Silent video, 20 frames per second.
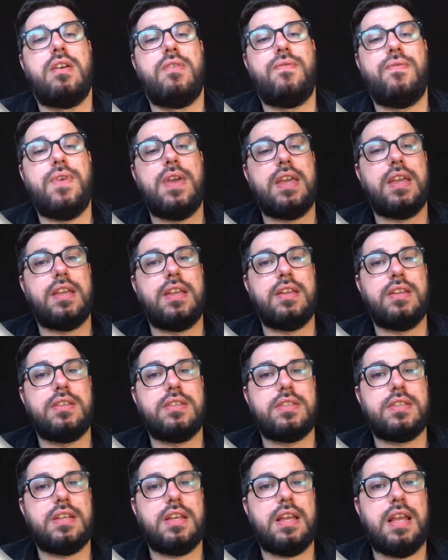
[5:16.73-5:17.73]

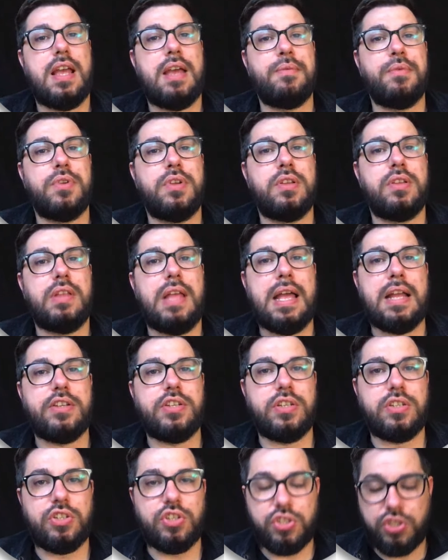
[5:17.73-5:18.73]
things, I'm going to
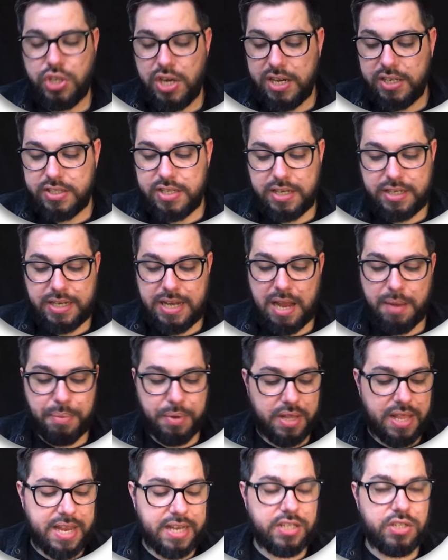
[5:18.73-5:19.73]
actually just change that
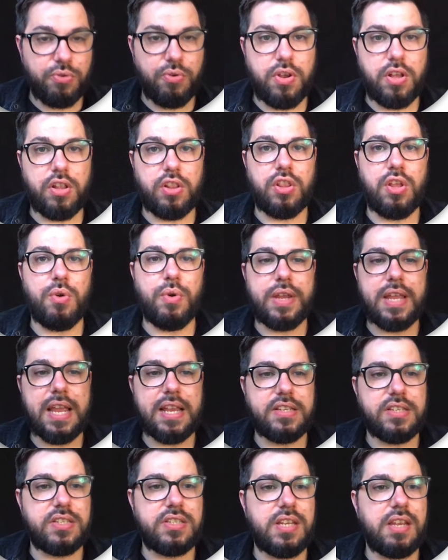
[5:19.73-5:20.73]
capital A to a
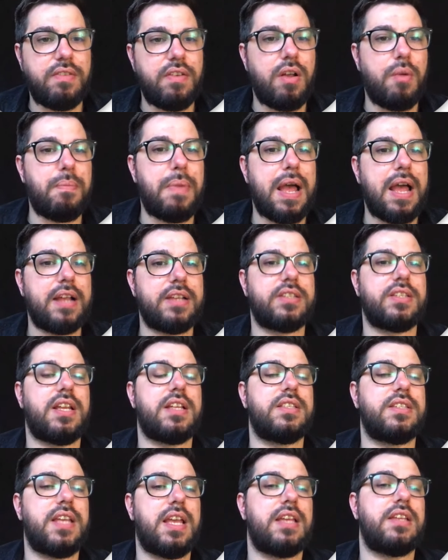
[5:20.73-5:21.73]
lowercase and see if it'll pass
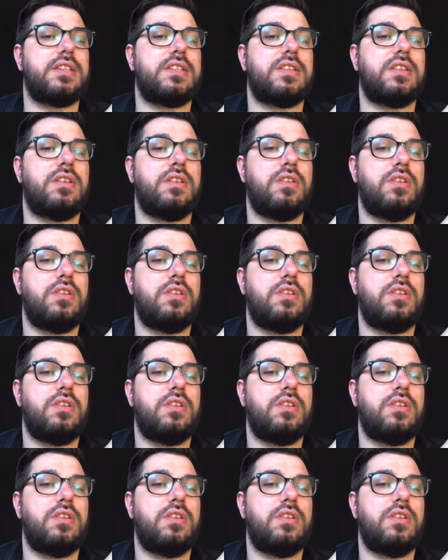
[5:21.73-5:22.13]
that test.